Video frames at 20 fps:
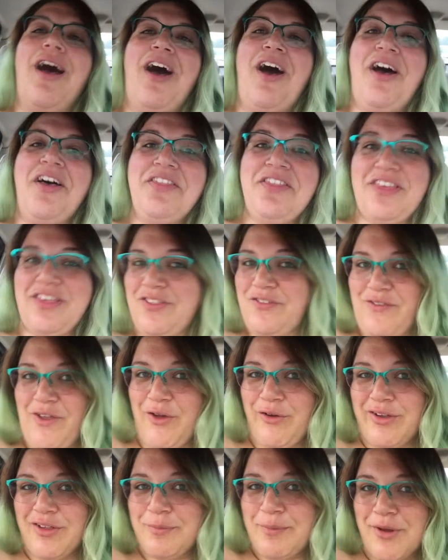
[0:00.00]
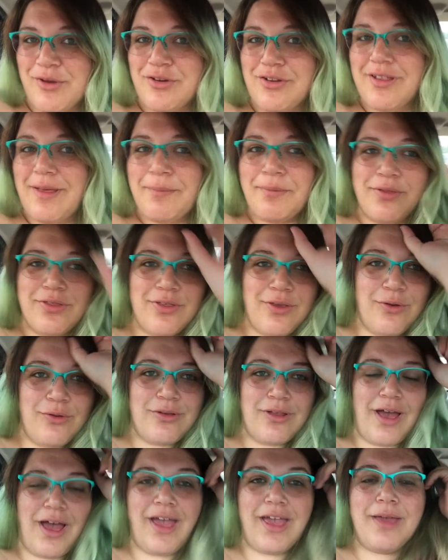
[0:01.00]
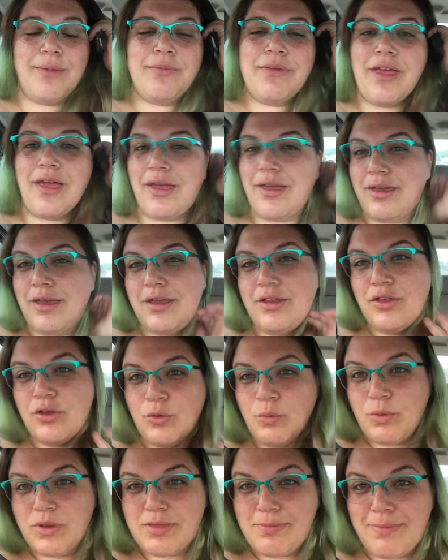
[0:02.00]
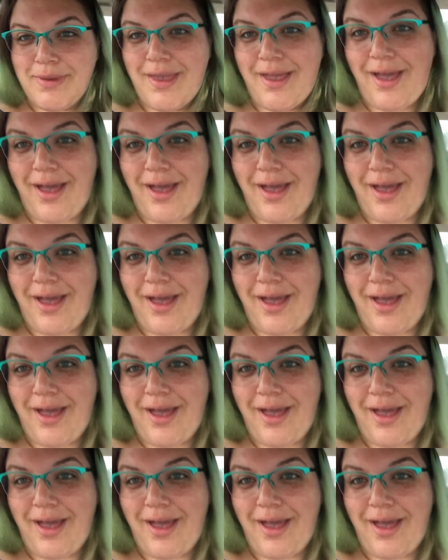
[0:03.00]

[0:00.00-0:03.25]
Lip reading: On this very special episode, I am taking you with me